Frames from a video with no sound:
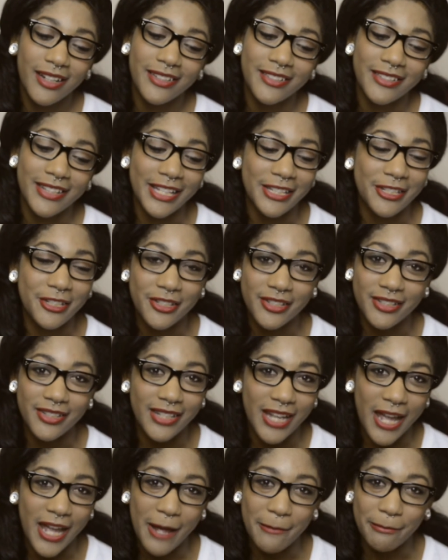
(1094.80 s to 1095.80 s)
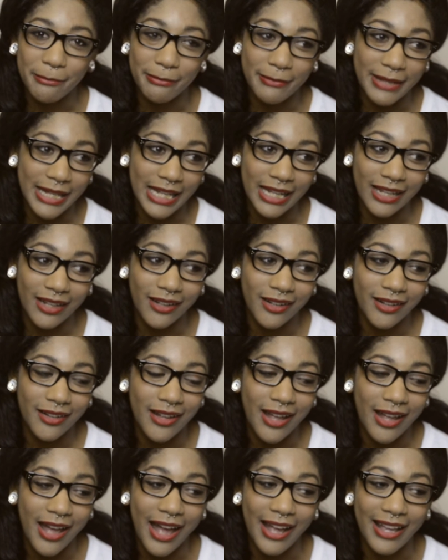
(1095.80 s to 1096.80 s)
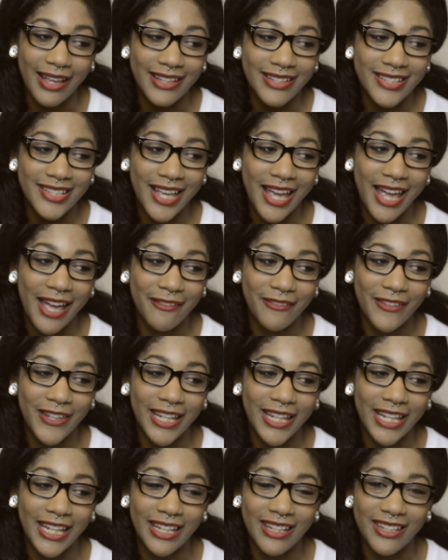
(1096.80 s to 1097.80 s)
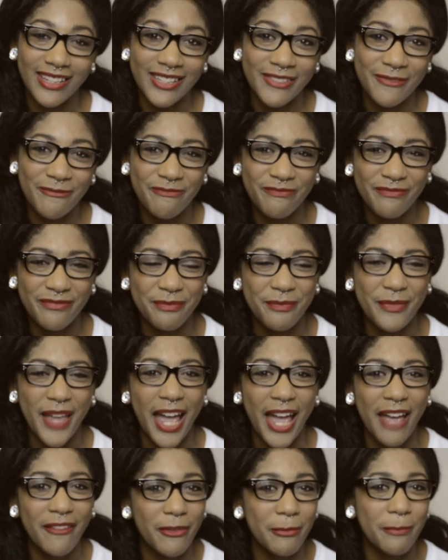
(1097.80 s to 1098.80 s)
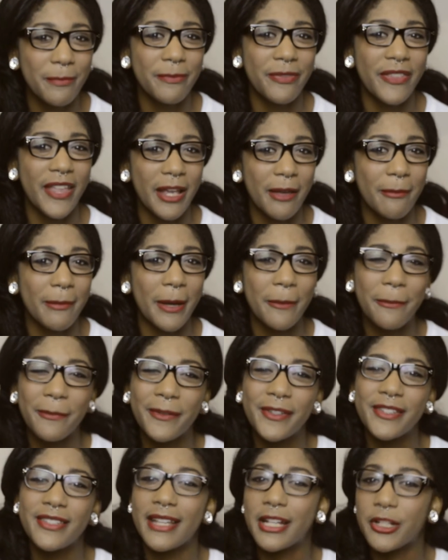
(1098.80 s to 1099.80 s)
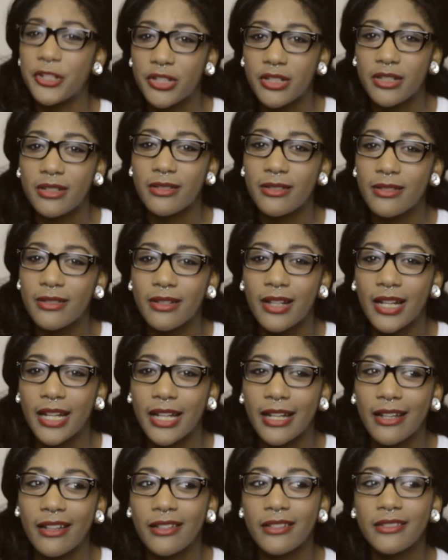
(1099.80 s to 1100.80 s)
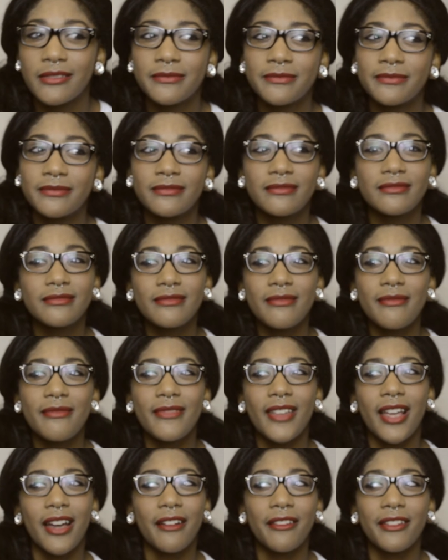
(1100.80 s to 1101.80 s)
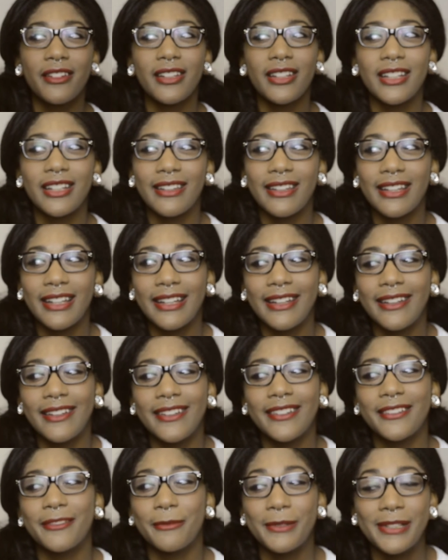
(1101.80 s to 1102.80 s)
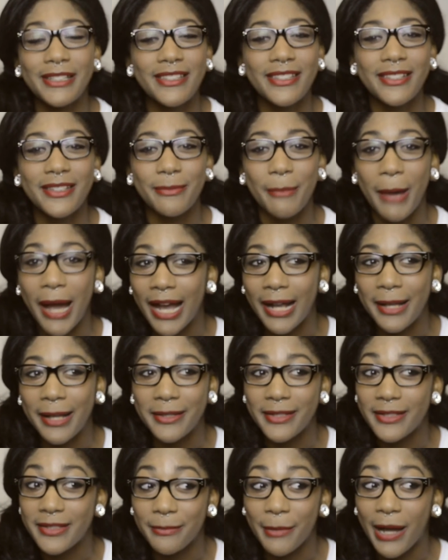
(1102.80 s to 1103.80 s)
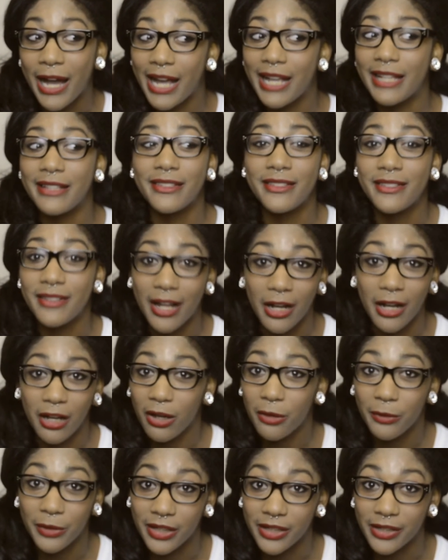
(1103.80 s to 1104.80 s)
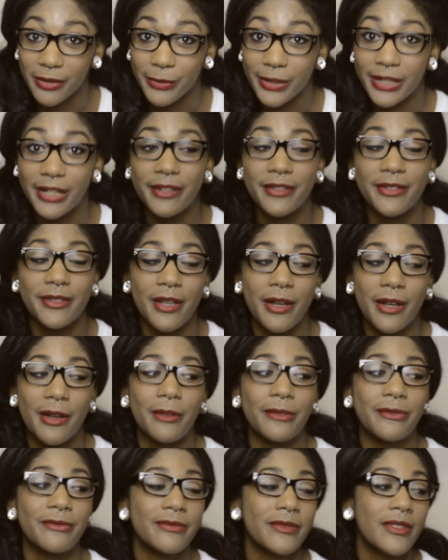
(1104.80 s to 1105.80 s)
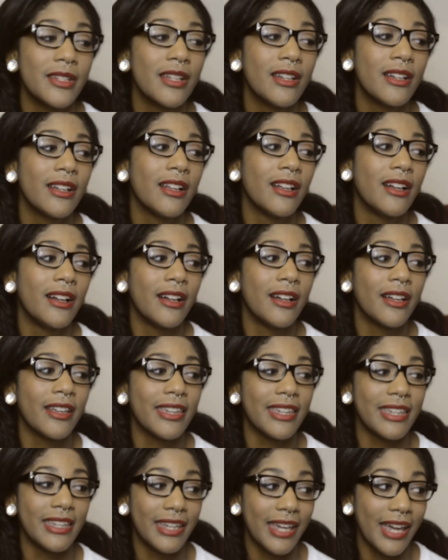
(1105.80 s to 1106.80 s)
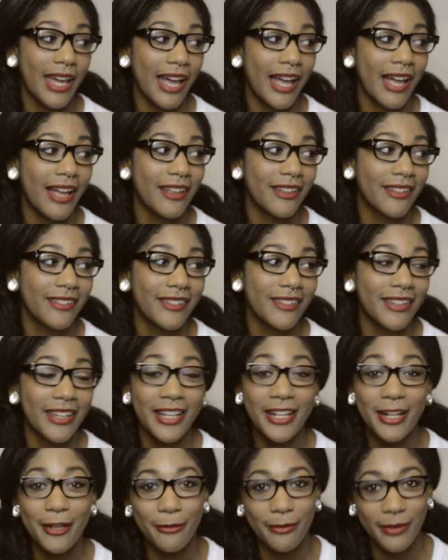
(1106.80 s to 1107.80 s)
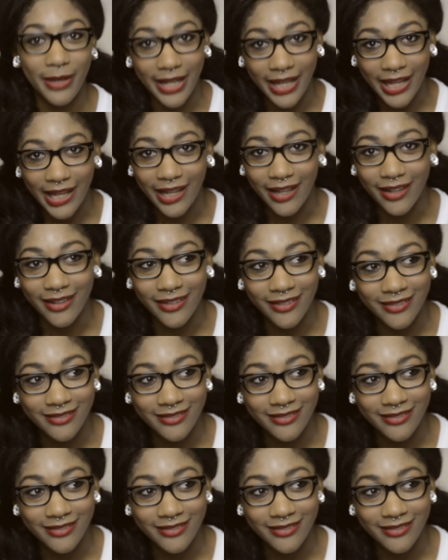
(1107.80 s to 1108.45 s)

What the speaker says: That's just not me. I guess I have a thing about possessions. Like, I really like, once it's mine, it's mine. It's not going anywhere. So yeah. Anyway,